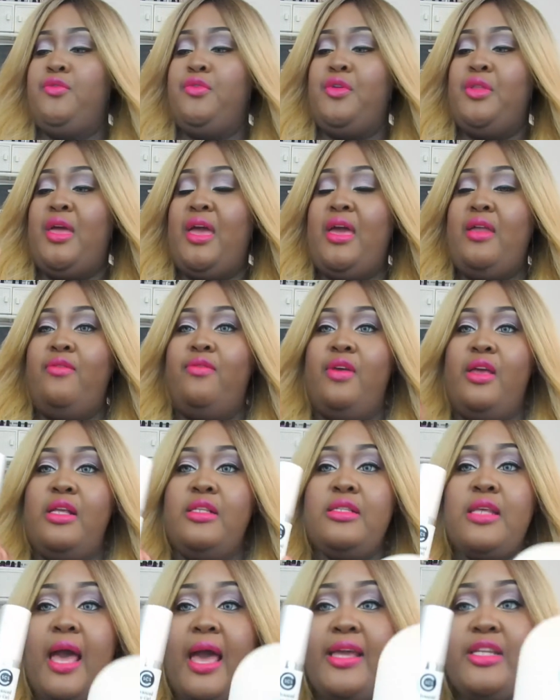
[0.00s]
for the
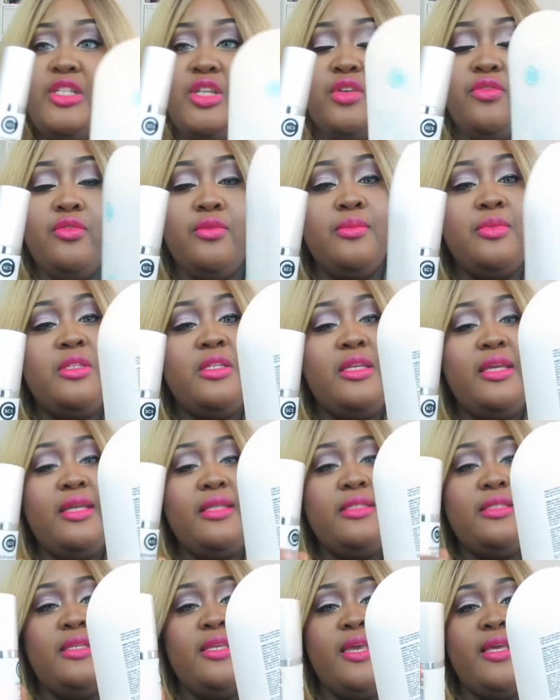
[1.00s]
advanced eye gel from
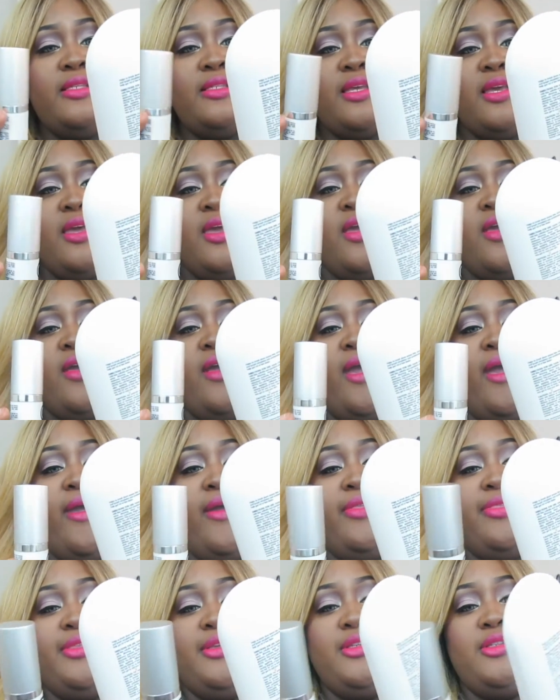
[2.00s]
cscs
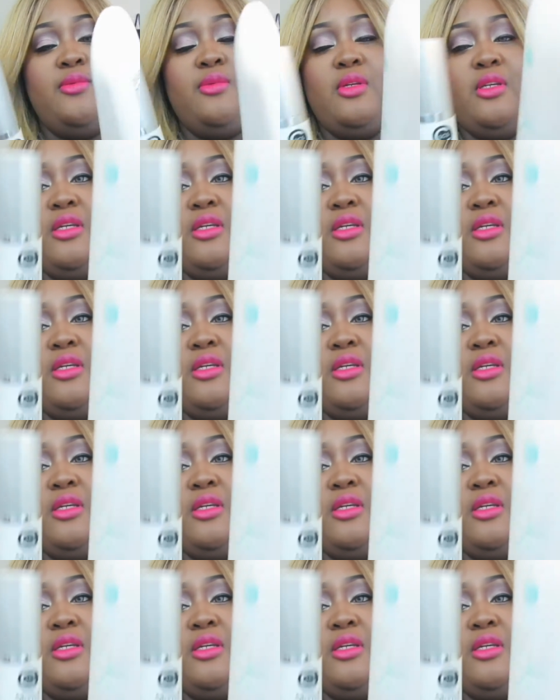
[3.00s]
and this one